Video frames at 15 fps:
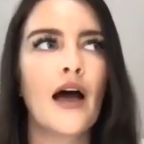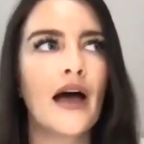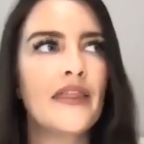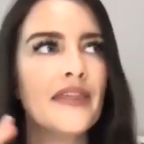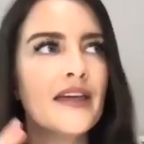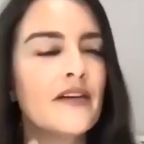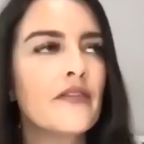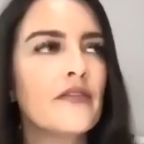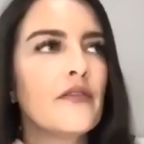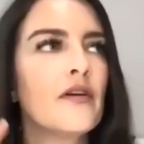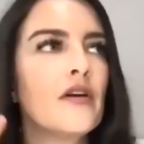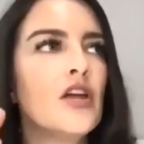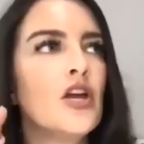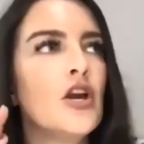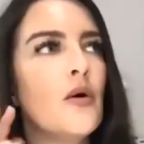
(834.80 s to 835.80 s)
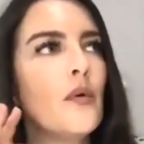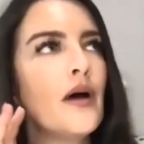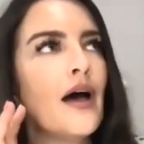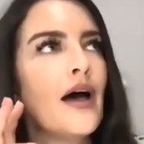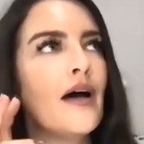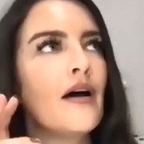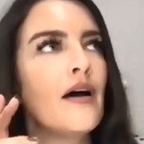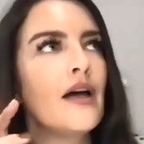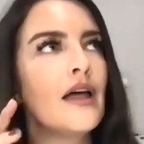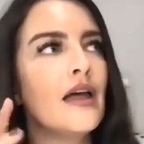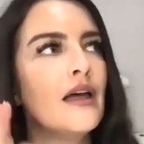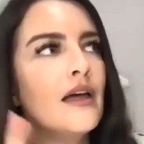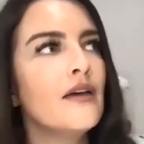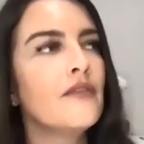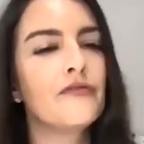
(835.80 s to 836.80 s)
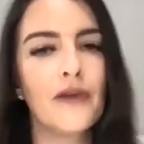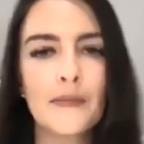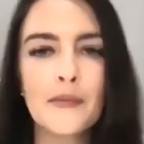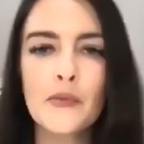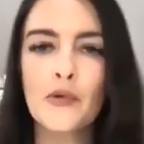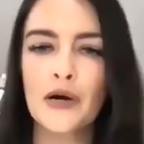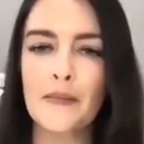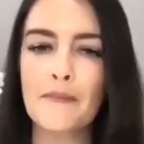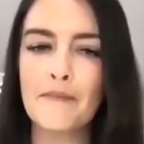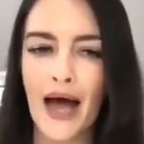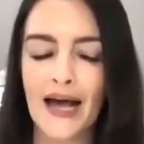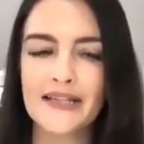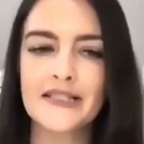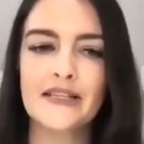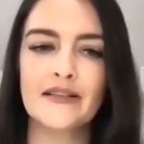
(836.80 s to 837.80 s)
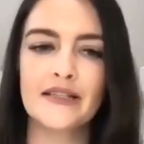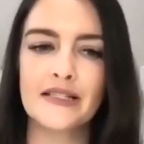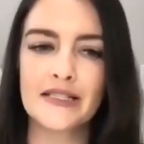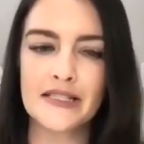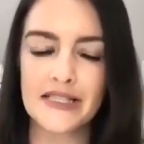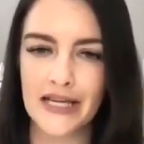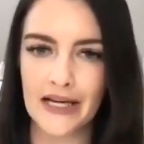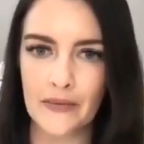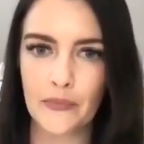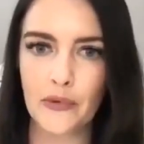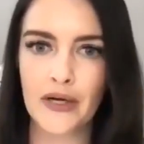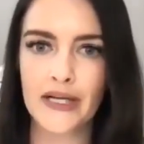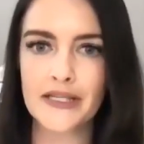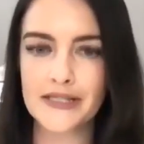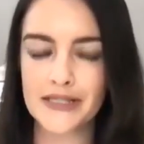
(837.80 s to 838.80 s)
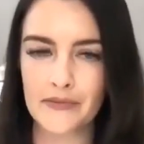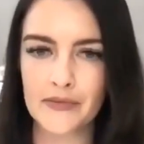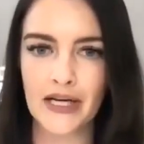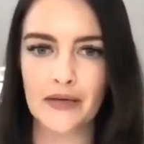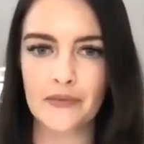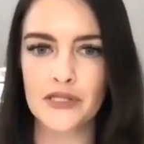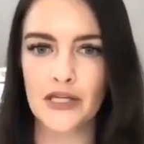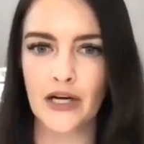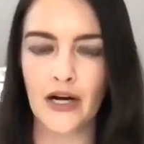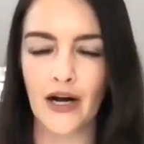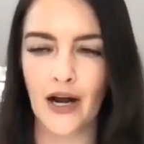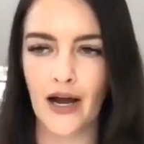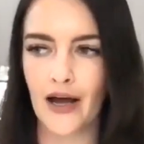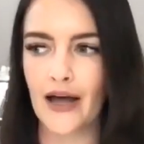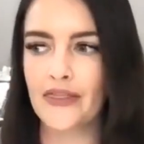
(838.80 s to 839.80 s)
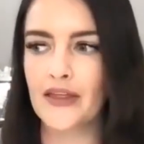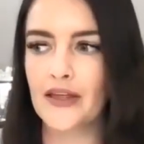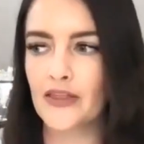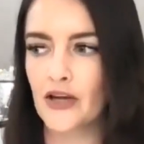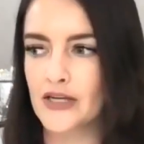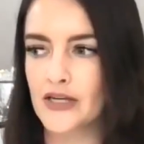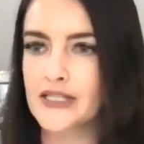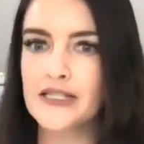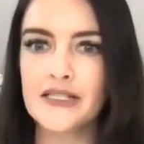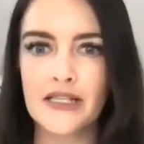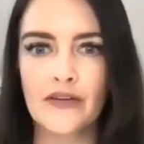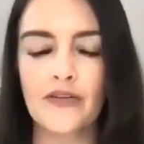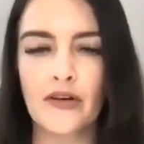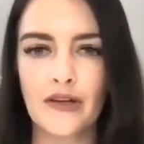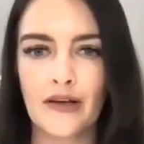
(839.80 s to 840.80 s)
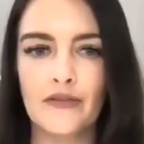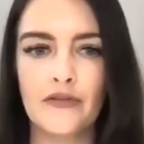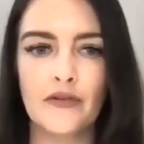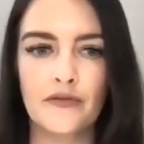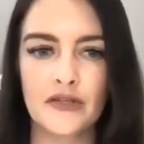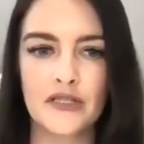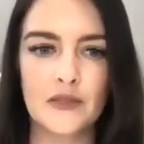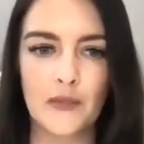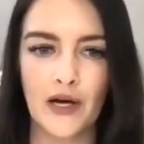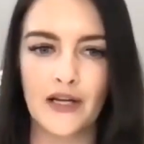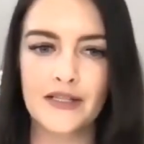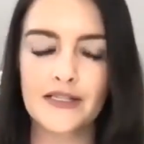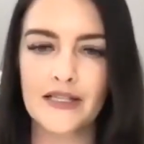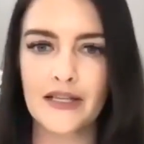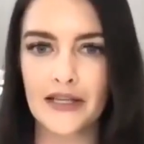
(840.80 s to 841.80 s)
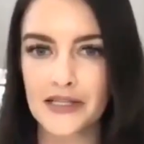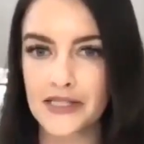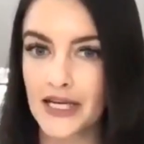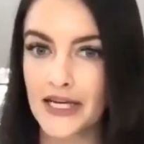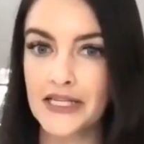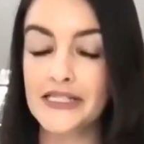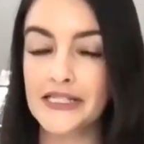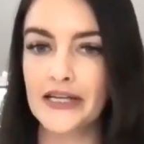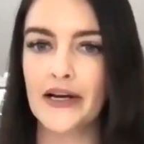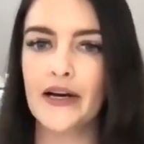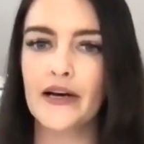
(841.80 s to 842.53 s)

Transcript: think from a more masculine standpoint, sometimes I think there is a different level of response to this idea